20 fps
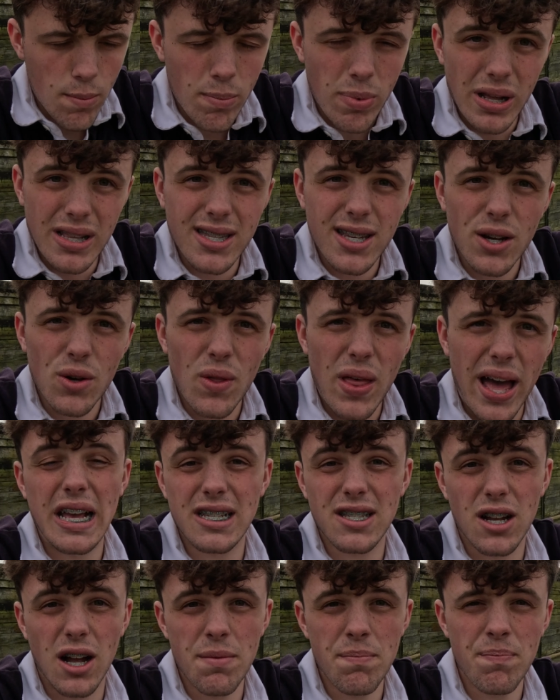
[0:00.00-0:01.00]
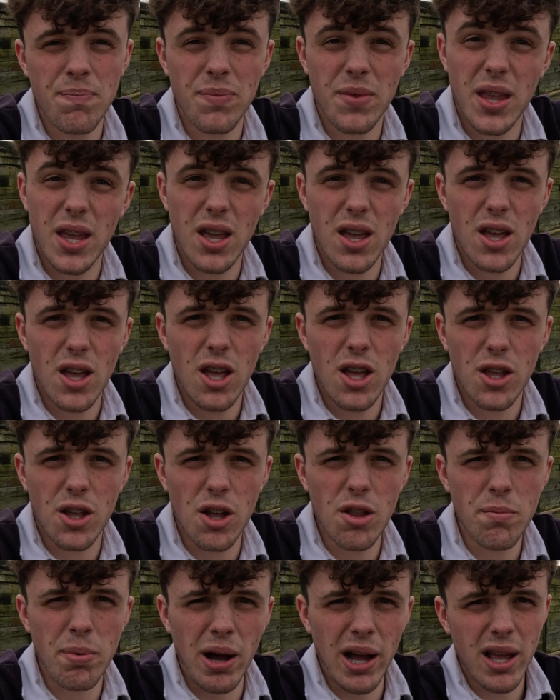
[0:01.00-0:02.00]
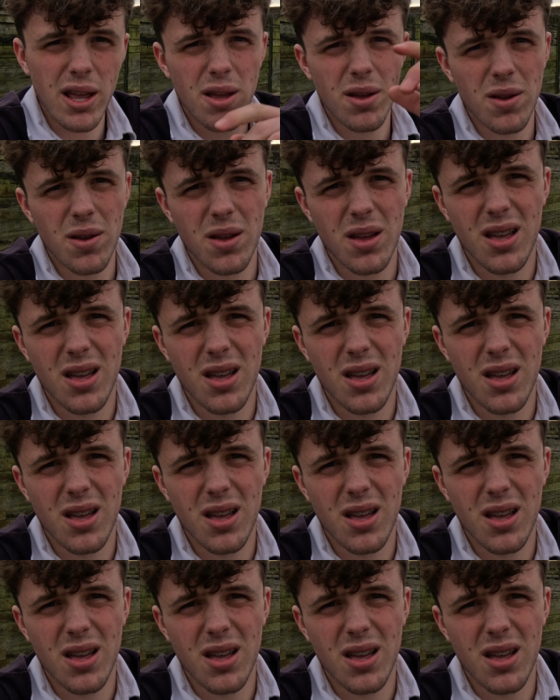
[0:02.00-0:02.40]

But until next time, goodbye.